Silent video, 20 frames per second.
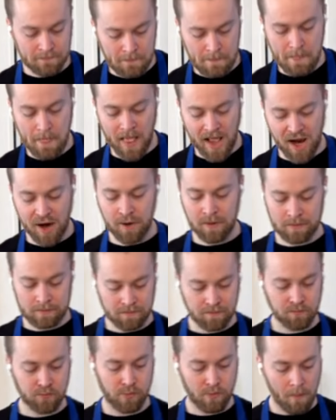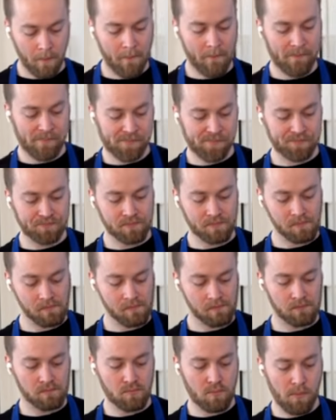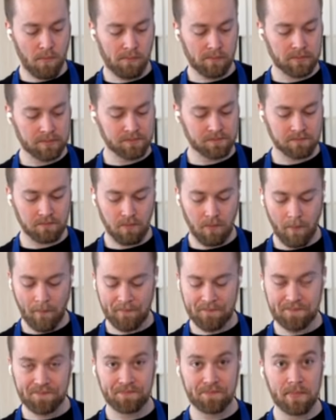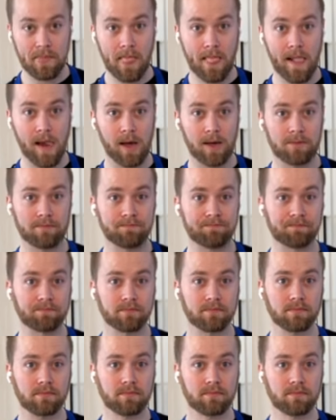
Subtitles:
Are you nervous, Katie? I think Katie, our producer, is nervous about this one.